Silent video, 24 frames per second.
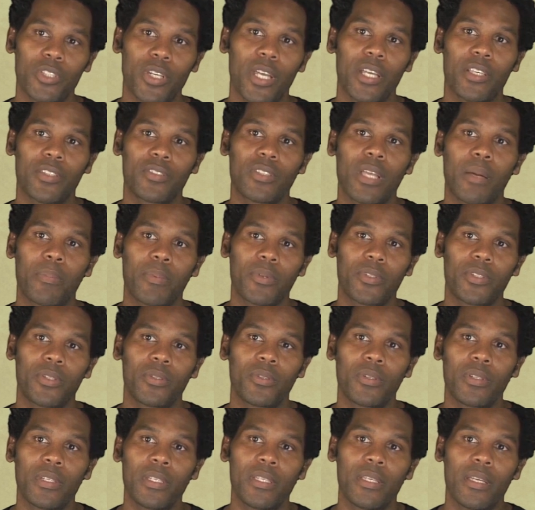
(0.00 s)
chance and
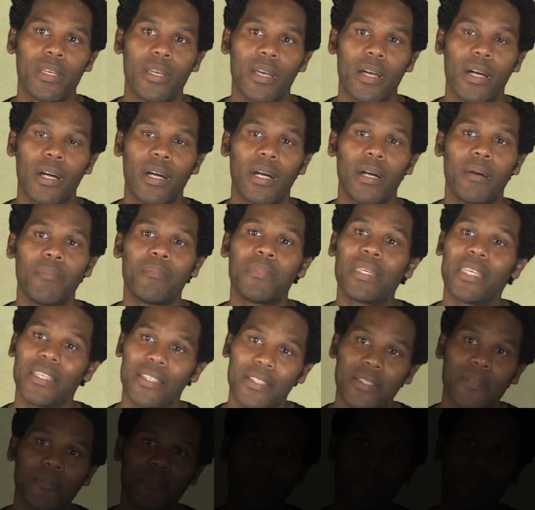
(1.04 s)
opportunity meet.